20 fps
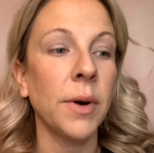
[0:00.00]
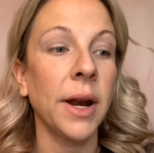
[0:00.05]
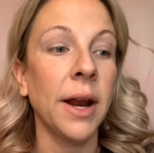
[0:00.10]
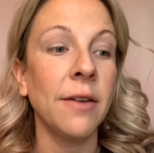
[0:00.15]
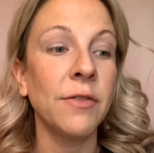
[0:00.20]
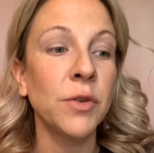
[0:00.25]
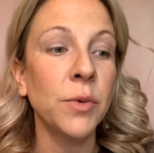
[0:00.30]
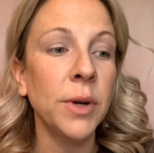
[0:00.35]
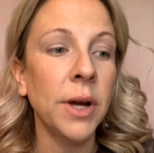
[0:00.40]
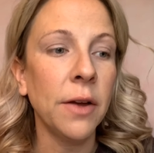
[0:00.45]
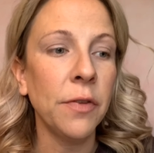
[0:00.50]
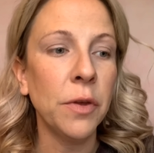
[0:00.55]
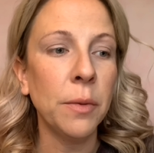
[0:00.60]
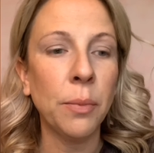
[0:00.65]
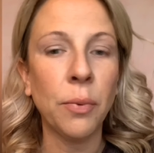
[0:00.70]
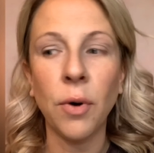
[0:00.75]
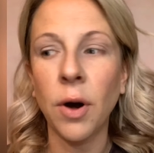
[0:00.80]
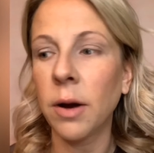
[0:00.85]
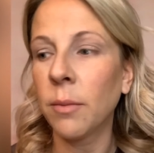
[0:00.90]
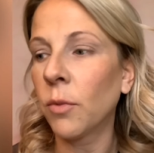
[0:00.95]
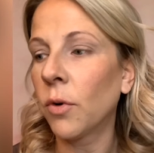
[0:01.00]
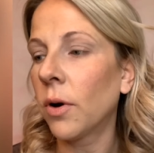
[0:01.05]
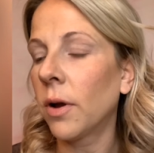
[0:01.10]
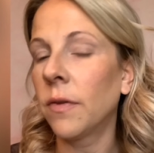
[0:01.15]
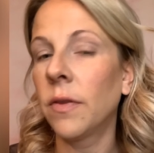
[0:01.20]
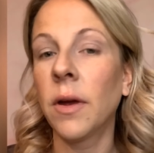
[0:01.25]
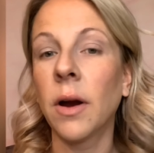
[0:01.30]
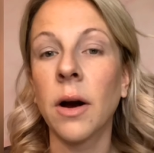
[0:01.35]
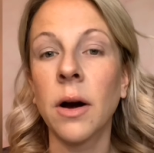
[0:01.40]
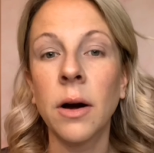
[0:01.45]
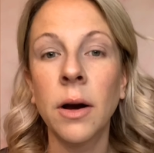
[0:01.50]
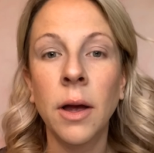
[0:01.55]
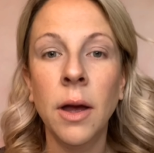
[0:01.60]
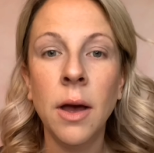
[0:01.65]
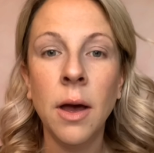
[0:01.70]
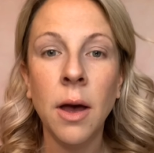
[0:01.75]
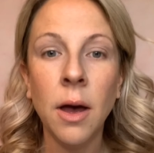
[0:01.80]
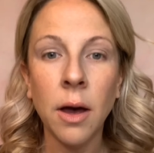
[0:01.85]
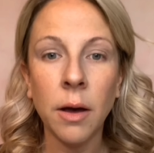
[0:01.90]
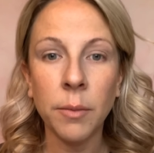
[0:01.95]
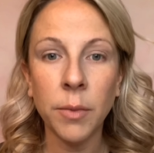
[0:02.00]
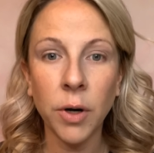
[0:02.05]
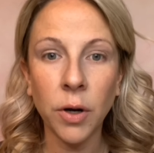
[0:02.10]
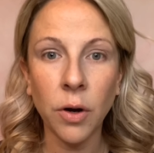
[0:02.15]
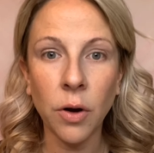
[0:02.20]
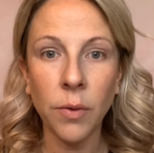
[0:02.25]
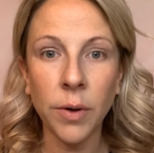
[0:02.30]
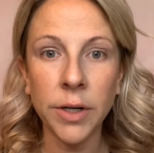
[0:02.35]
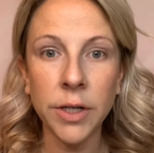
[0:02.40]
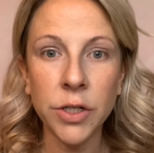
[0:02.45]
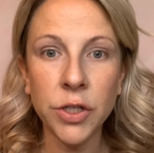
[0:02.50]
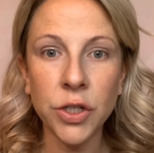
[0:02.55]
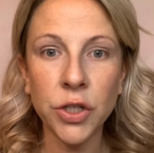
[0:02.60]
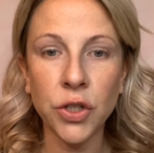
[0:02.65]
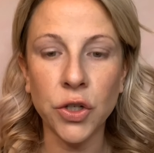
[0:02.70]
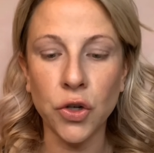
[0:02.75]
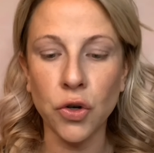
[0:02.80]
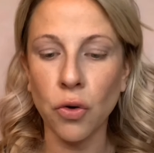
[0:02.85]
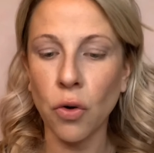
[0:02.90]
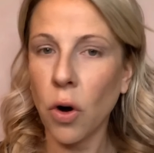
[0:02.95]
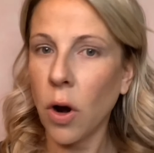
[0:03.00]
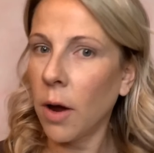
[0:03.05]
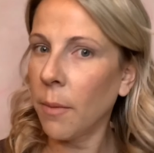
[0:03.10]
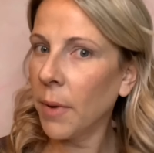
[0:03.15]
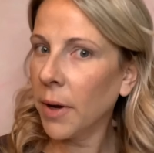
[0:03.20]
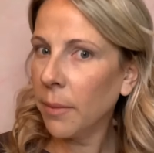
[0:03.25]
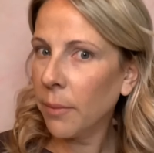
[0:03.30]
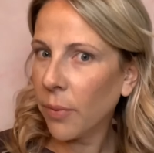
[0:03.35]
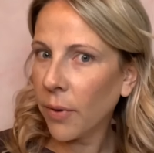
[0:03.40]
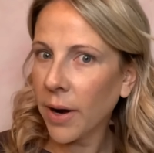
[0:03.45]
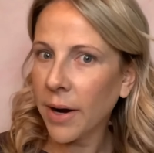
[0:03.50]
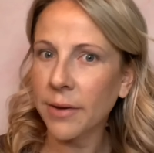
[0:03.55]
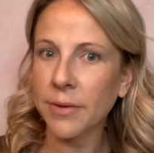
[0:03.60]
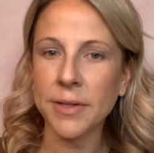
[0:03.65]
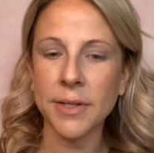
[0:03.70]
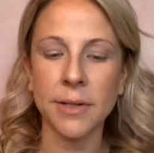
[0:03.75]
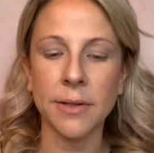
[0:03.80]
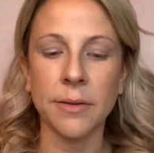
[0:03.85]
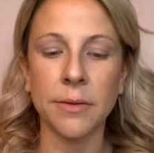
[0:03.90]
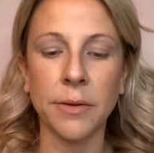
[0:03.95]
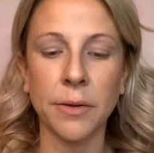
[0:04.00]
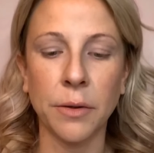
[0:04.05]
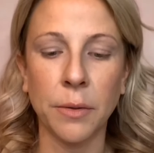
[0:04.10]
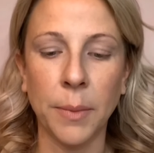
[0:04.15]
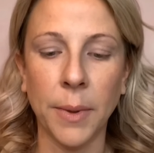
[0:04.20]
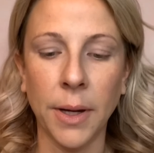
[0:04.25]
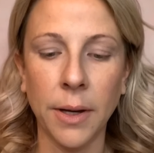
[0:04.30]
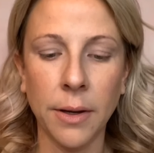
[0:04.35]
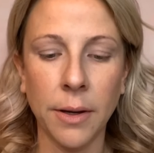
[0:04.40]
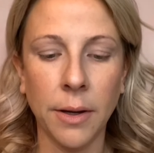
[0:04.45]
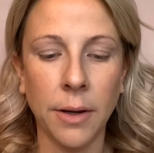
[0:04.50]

after we got the primer on there, I'm going to go in and just draw my brows in a little bit.